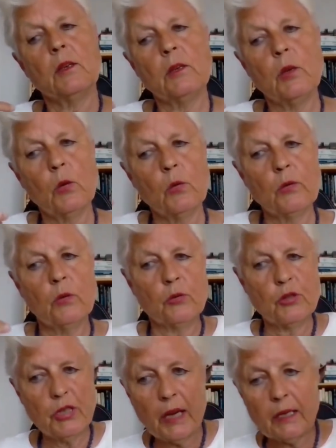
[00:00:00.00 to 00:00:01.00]
you
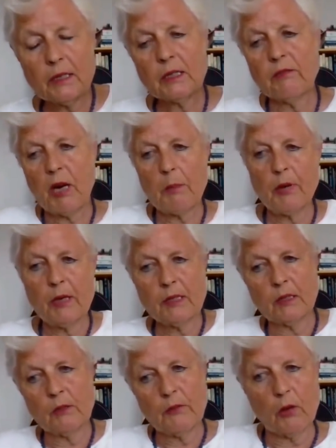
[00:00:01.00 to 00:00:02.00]
change the
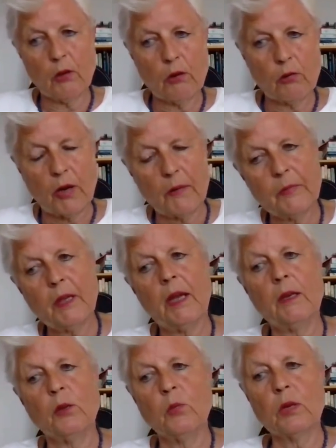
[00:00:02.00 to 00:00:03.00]
vibration of your aura
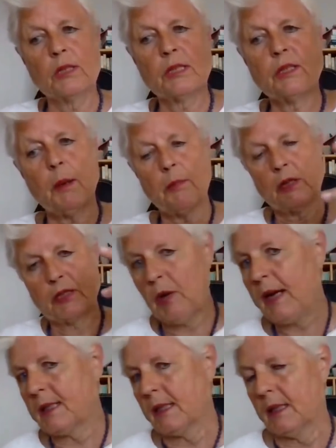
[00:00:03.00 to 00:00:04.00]
and you will stop
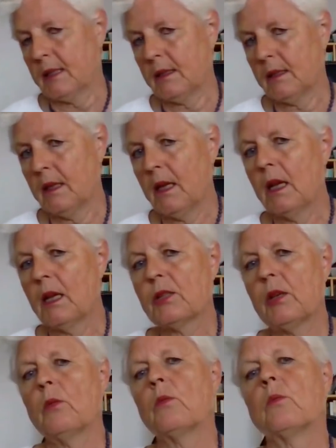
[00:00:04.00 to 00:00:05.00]
attracting it. Mm-hmm.
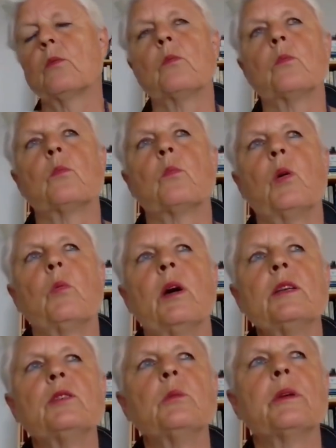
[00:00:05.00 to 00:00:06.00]
So
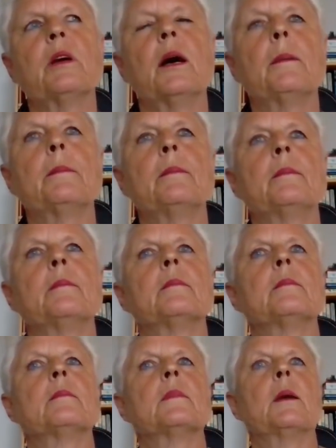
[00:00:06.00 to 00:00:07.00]
once you become
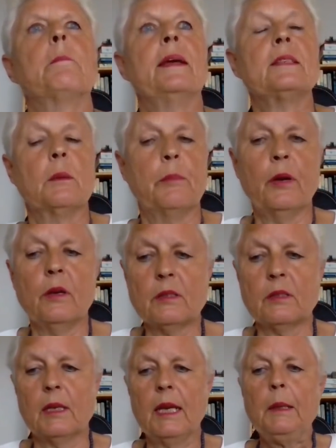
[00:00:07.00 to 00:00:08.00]
a better
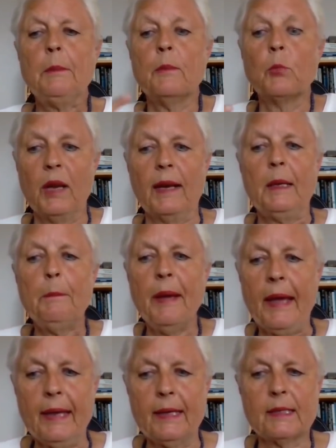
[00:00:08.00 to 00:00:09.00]
person, it really
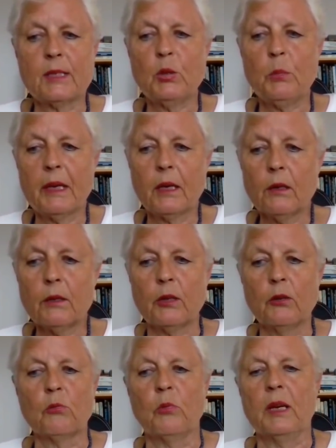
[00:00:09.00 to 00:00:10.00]
pays to be
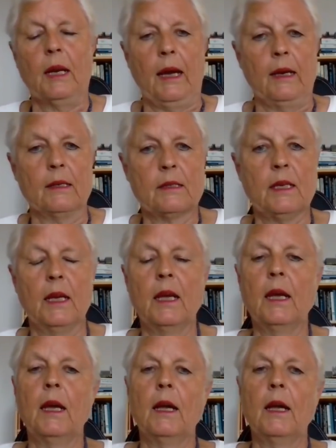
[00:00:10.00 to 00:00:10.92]
good, you realize.